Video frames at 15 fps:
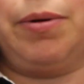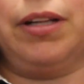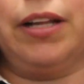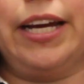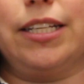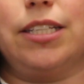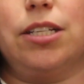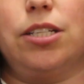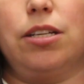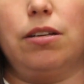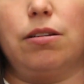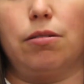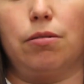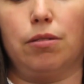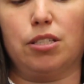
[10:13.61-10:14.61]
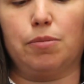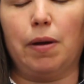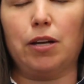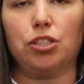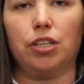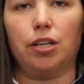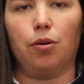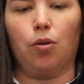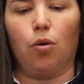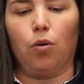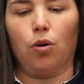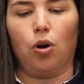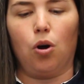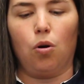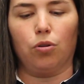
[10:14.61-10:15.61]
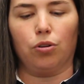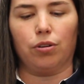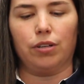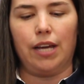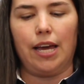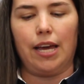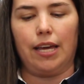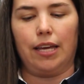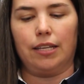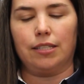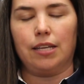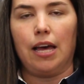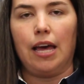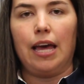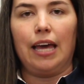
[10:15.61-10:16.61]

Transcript: would like to do, especially on colder days,